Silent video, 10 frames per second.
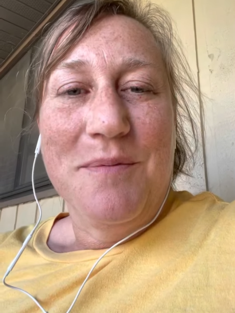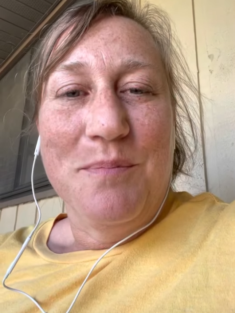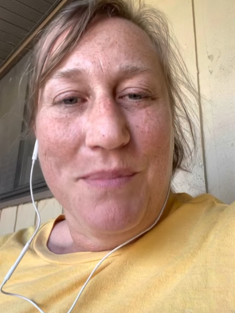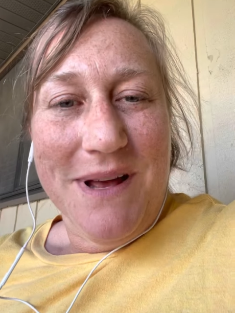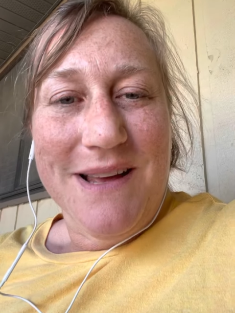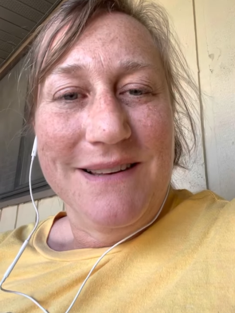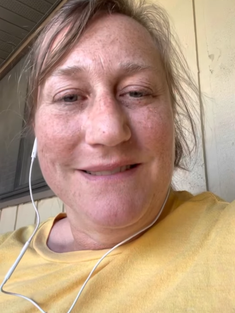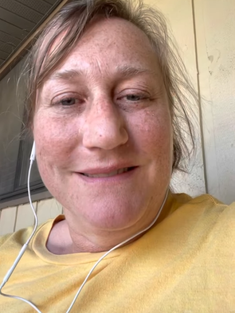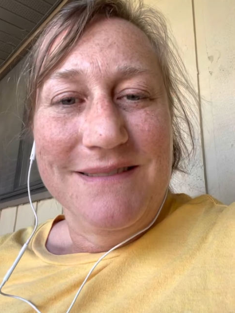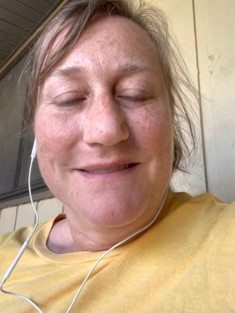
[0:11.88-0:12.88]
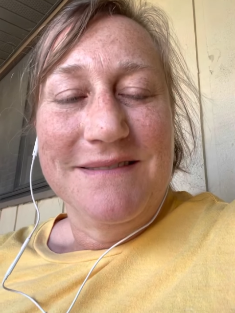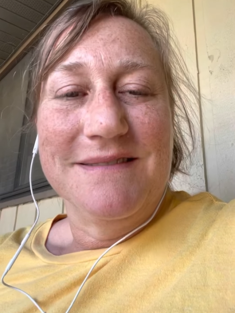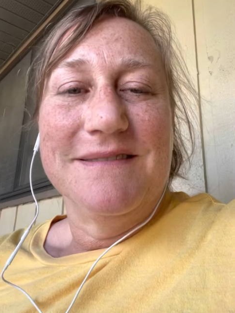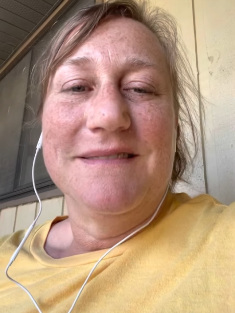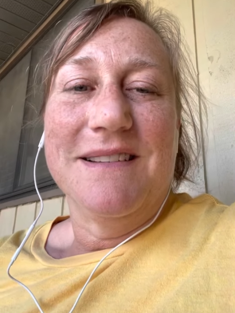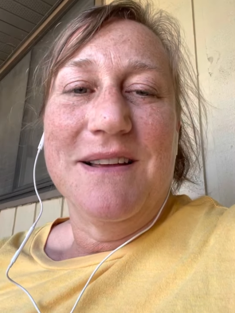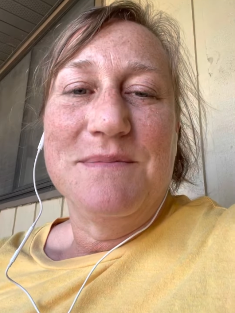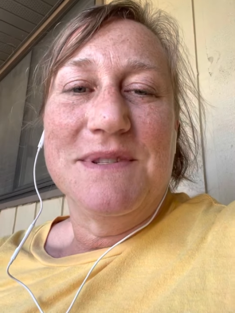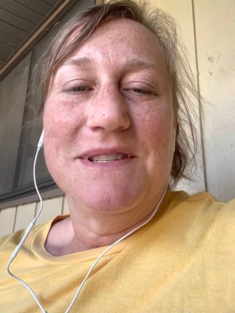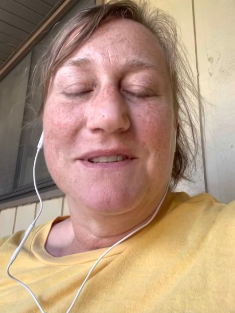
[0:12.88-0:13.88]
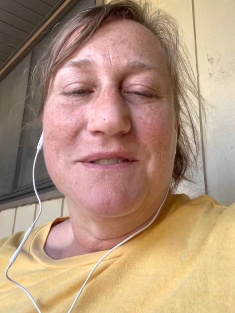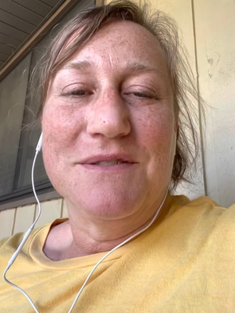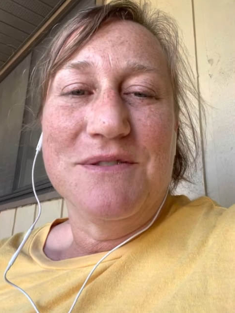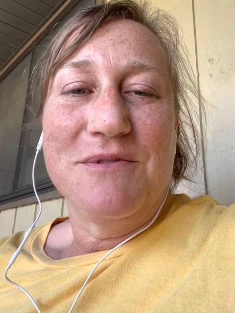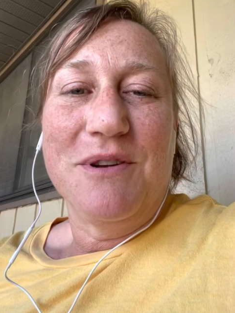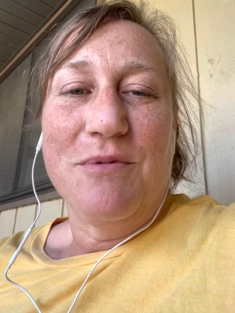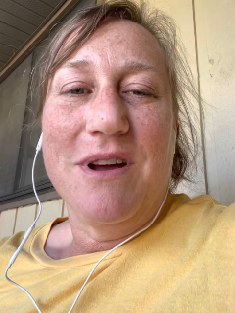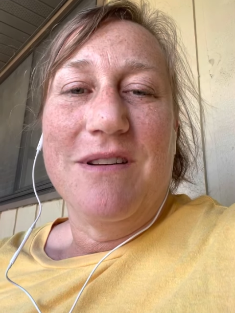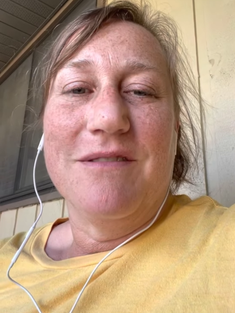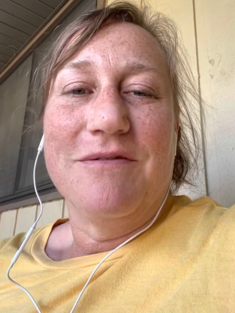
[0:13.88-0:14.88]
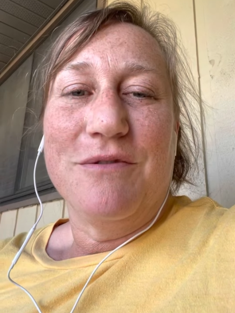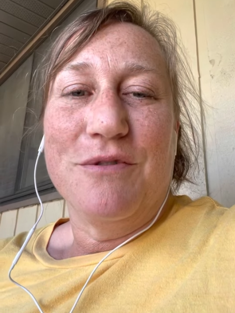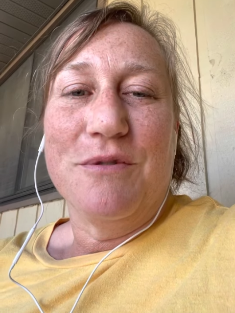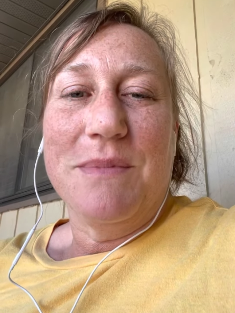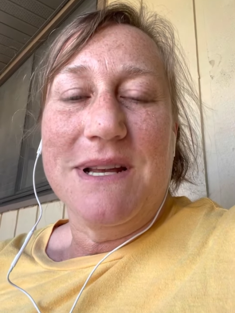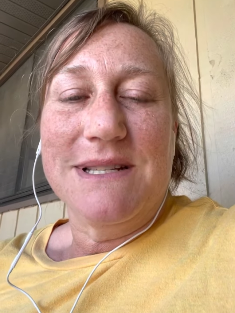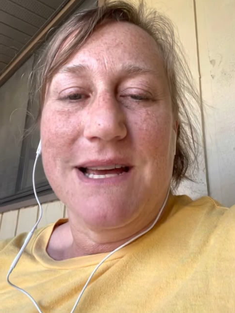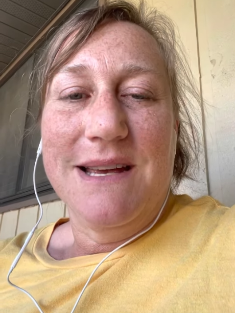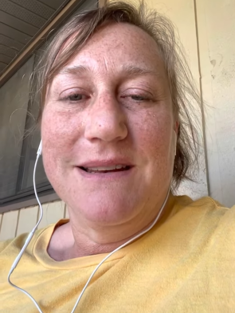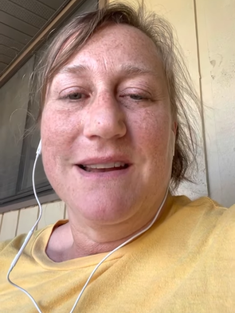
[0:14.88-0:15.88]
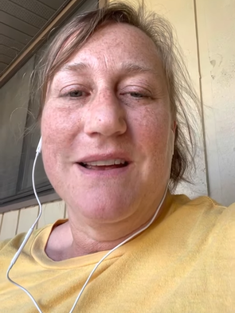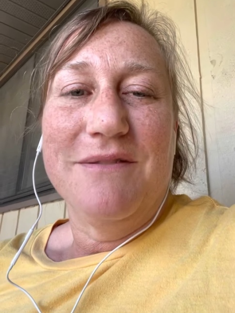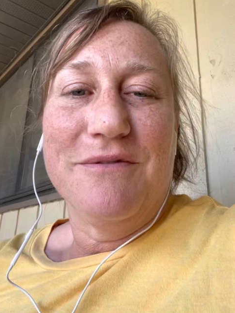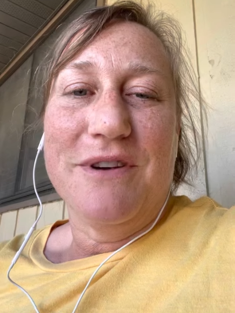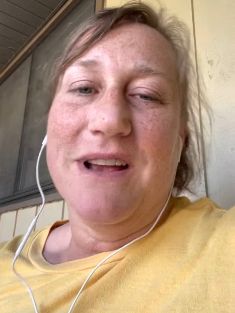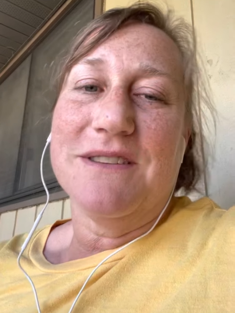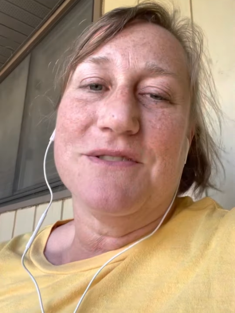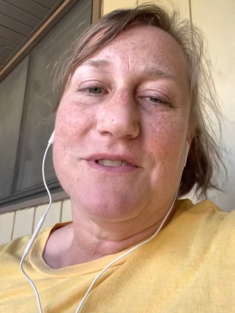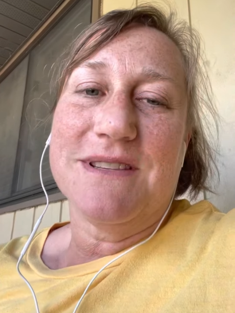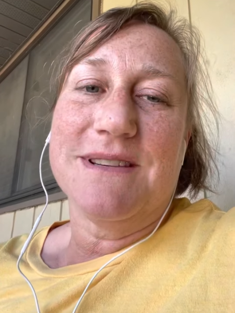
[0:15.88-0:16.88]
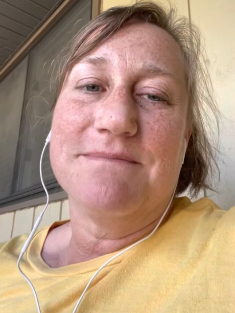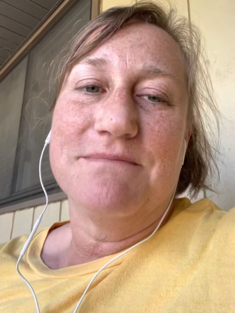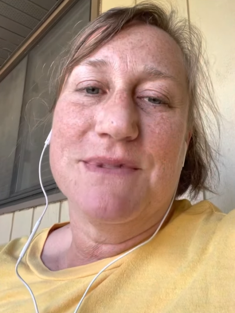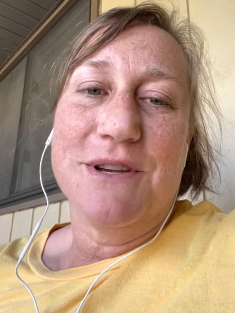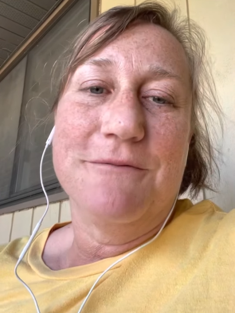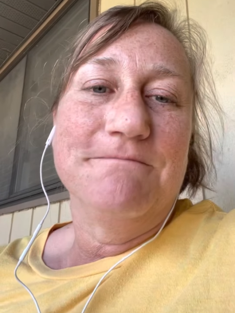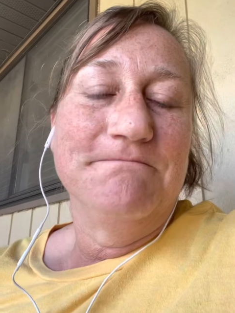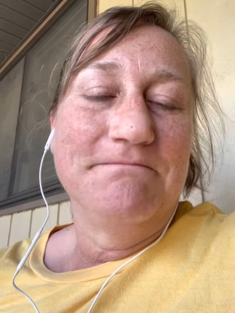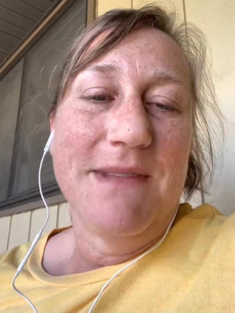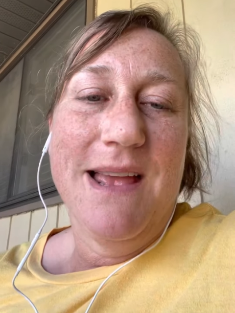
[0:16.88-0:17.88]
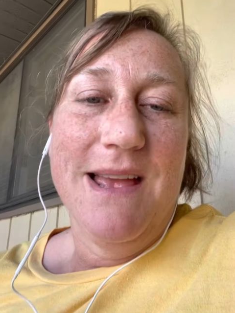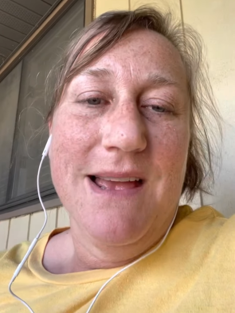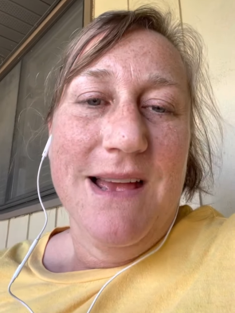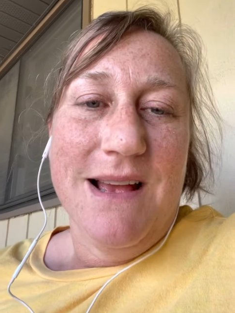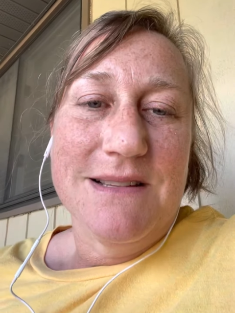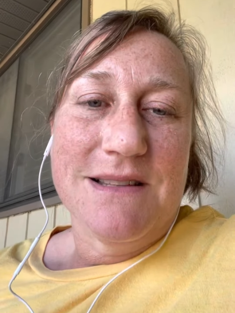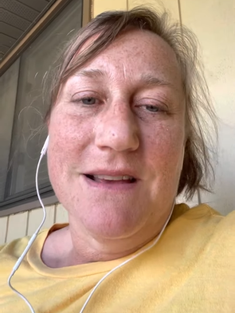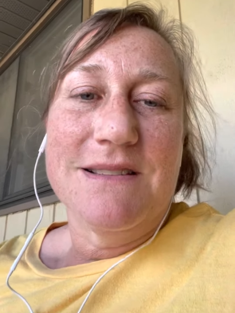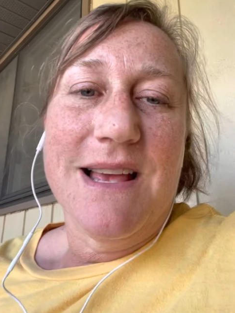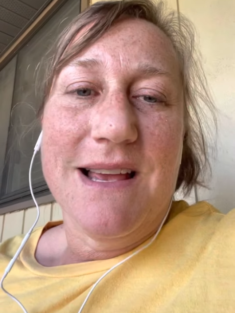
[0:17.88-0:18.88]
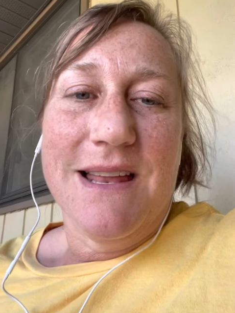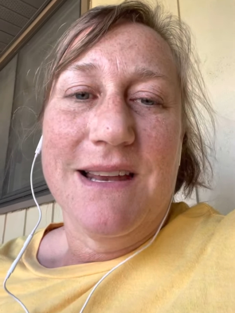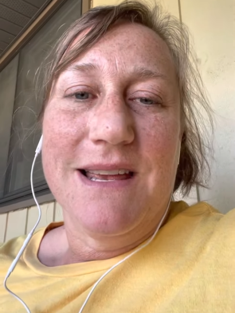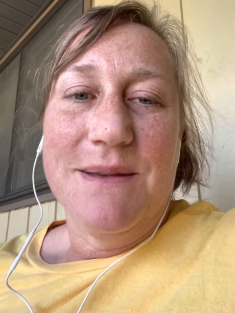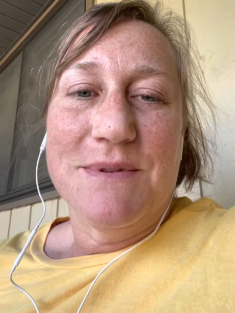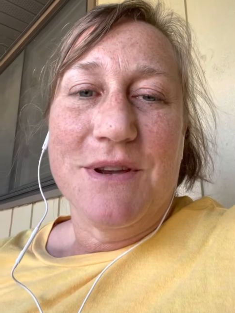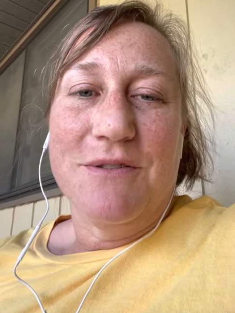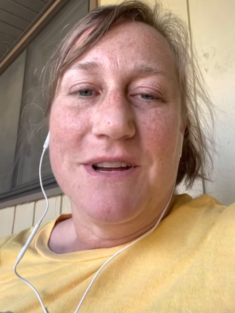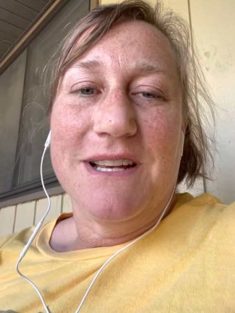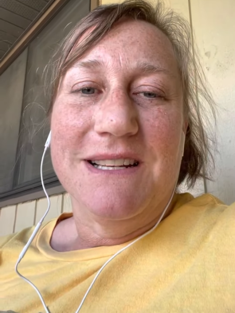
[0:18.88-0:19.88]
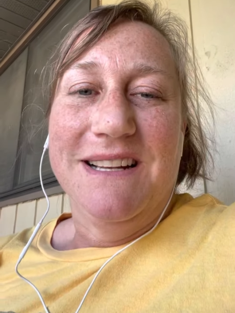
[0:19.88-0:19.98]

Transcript: but I'm still doing well for my diet and for exercising. So as long as that kind of keeps going,